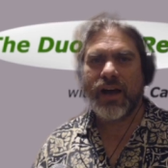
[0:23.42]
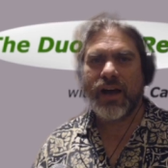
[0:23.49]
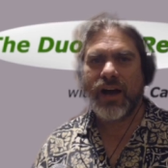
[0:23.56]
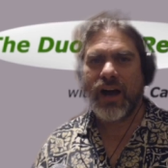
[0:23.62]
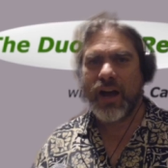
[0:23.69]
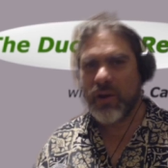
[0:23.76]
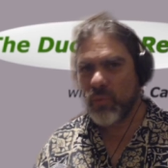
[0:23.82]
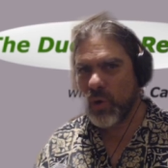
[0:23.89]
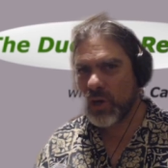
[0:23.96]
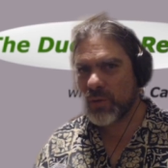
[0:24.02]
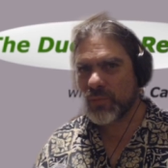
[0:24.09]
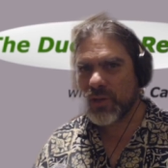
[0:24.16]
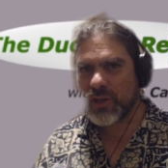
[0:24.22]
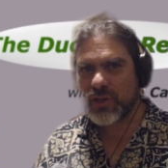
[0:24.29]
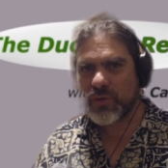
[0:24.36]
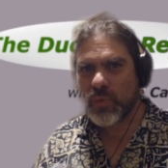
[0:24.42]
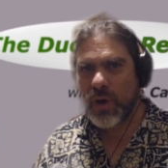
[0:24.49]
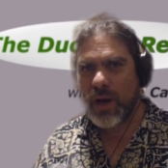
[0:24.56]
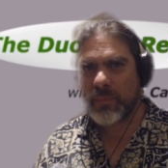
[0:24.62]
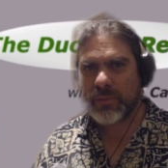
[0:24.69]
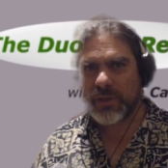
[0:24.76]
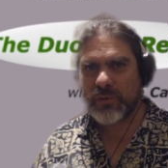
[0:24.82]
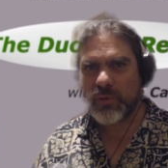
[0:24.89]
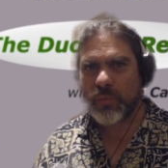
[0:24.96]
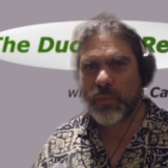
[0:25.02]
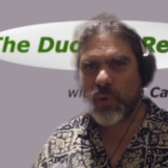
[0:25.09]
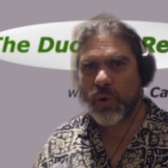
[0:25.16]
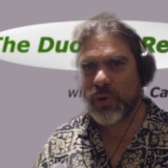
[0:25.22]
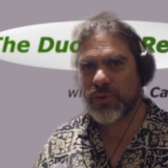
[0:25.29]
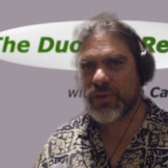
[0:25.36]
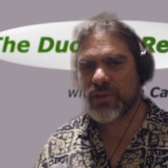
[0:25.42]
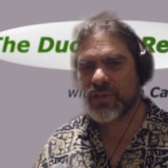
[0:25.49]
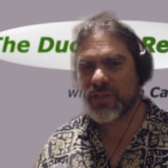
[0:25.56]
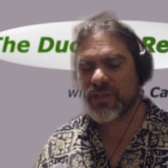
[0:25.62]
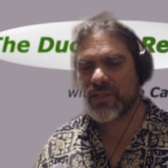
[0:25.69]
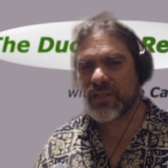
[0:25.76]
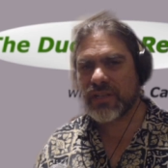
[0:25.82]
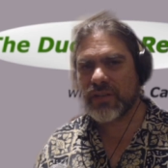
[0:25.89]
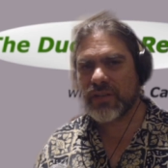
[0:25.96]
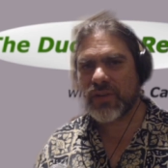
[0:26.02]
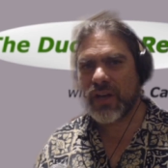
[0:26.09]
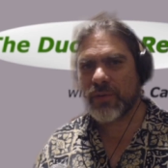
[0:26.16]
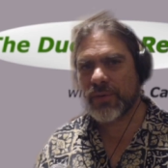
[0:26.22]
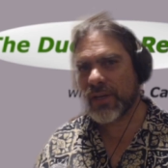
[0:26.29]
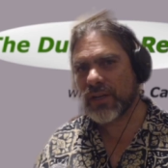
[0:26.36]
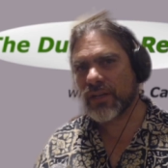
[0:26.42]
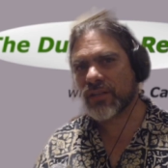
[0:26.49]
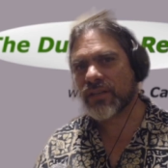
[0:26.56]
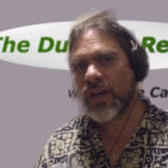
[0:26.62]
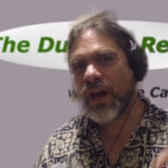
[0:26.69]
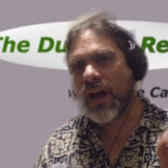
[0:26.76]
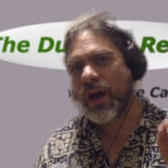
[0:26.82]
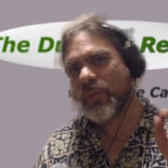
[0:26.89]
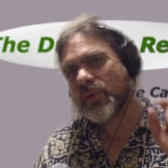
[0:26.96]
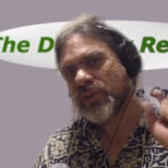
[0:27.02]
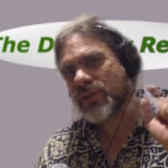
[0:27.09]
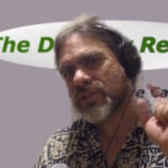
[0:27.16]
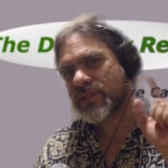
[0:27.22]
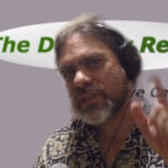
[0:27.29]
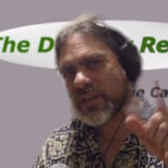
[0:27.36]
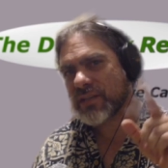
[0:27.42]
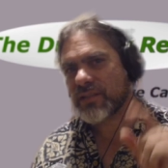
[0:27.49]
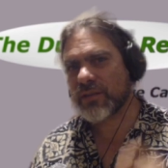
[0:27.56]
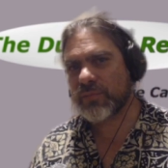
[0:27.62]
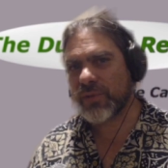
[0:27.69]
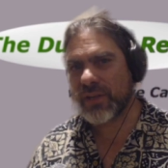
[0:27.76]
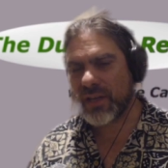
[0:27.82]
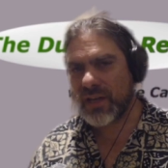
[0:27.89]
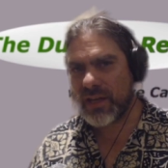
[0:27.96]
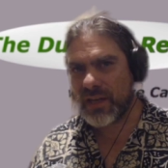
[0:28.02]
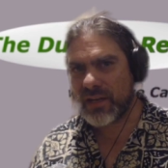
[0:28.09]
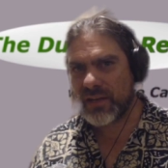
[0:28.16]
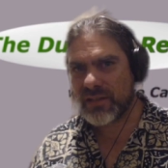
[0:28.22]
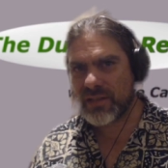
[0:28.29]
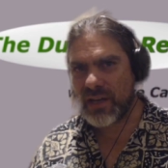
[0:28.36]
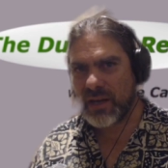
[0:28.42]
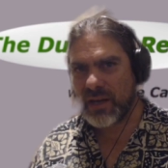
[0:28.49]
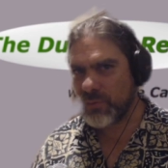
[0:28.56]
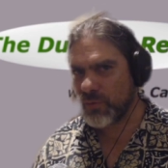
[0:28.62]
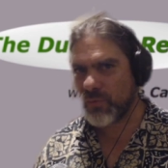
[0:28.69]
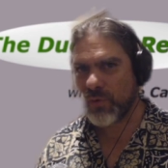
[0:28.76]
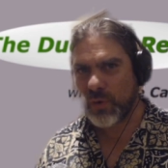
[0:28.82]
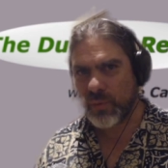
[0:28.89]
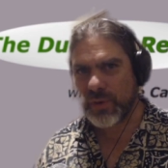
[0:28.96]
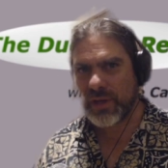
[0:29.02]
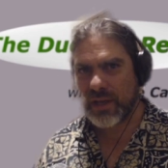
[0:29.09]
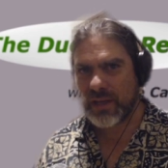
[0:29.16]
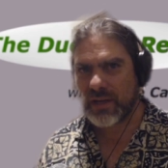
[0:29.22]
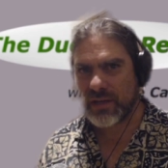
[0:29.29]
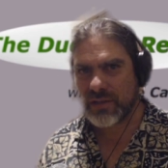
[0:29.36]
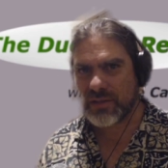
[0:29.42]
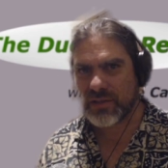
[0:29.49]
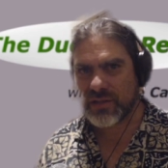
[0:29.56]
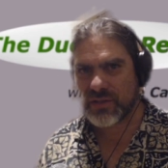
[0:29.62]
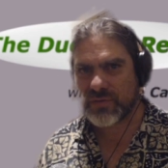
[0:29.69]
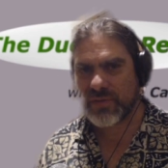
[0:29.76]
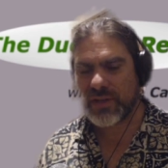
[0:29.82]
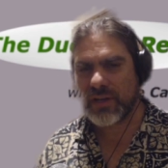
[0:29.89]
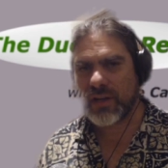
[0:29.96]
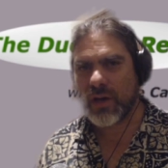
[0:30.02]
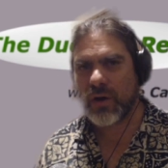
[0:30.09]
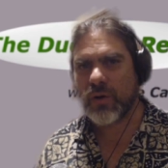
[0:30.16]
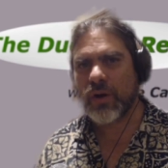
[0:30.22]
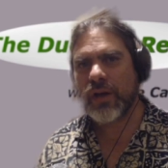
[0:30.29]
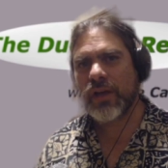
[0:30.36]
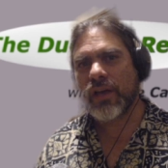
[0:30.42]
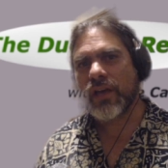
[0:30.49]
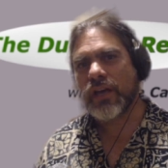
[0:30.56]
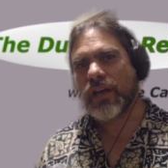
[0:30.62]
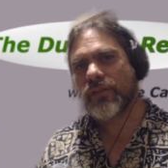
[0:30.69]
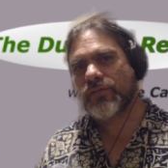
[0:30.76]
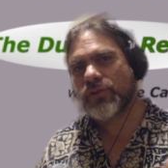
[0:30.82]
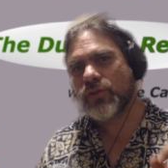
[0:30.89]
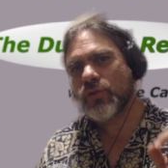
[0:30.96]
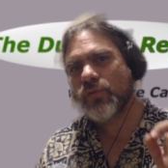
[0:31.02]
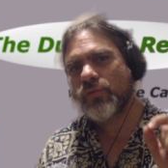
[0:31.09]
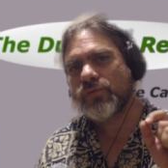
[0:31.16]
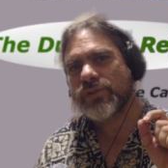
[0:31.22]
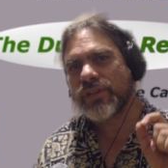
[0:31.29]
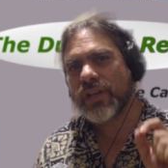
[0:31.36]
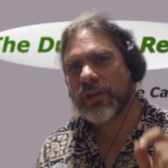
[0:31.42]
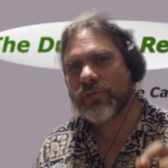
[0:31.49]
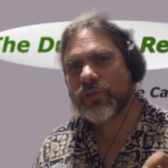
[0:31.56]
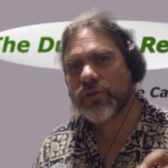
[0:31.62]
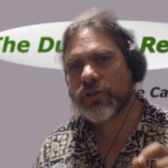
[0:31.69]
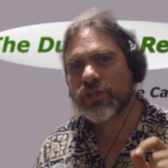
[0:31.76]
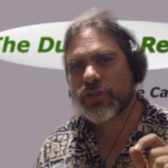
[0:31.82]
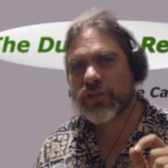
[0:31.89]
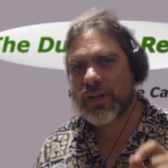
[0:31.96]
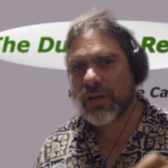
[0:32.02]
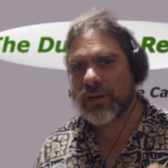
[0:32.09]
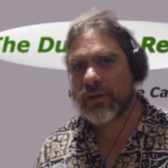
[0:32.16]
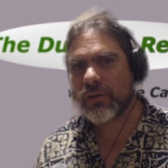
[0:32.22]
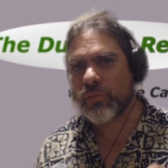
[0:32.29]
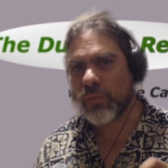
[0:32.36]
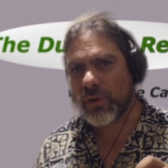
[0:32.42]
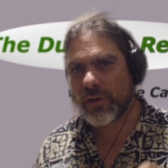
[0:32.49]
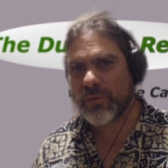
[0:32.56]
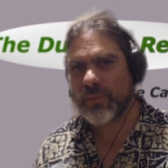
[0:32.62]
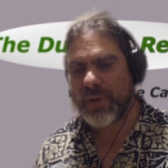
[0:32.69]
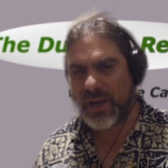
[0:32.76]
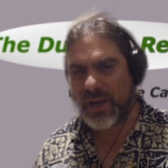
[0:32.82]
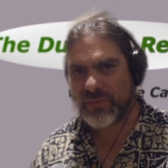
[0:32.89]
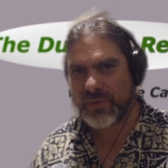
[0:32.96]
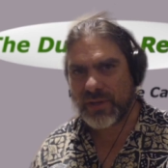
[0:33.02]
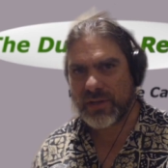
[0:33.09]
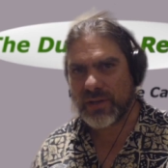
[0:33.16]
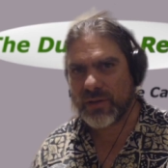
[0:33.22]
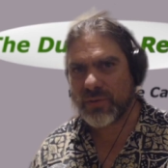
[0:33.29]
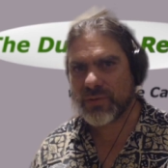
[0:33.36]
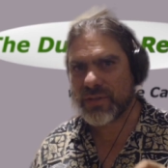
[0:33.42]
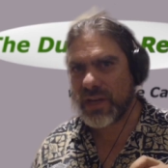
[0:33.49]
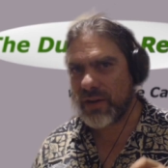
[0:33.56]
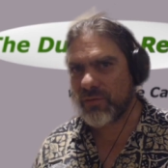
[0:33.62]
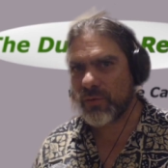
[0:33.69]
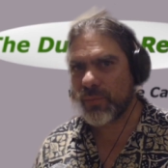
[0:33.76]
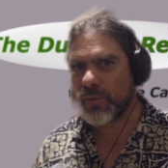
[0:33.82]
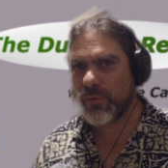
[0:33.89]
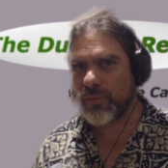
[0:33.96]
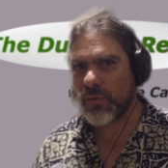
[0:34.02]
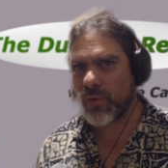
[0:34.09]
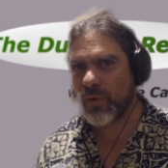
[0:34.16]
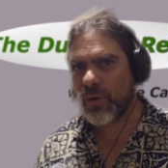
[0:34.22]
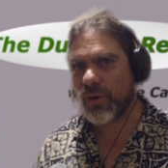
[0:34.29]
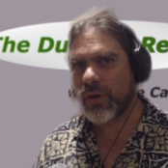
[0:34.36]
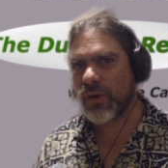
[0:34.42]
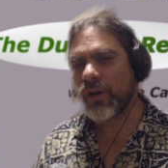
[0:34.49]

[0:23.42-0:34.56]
Hi, welcome to the Duopoly Report. This is Steve Cavieres. I'm going to say something ahead of time before we get into this video. If you've never shared one of my videos ever before,